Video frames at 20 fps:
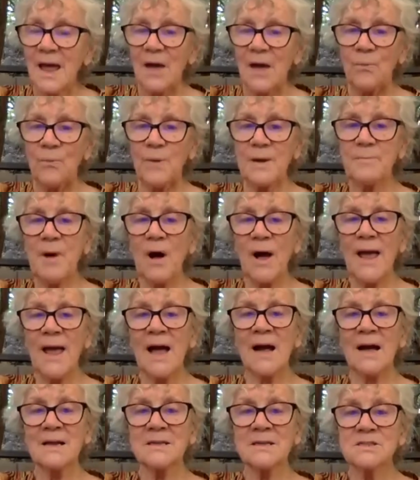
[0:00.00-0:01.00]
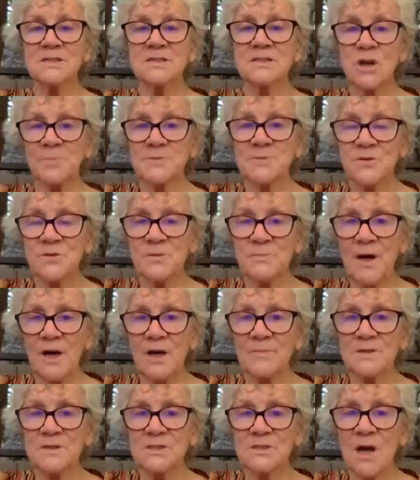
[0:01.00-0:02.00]
When my heart stops for a
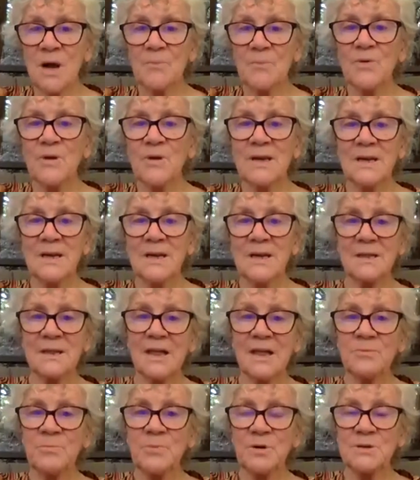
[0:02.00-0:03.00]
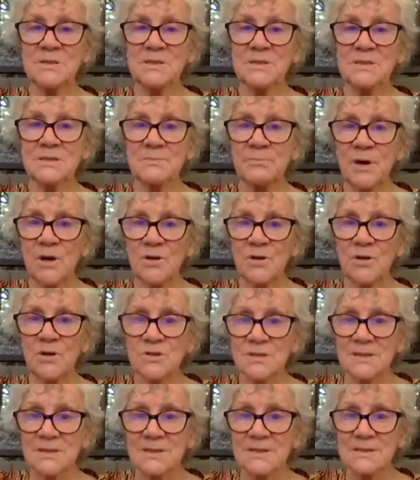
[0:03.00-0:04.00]
moment, I'm reading the other person's
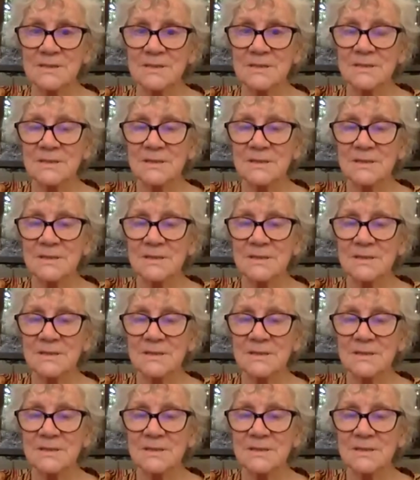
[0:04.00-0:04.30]
emotions.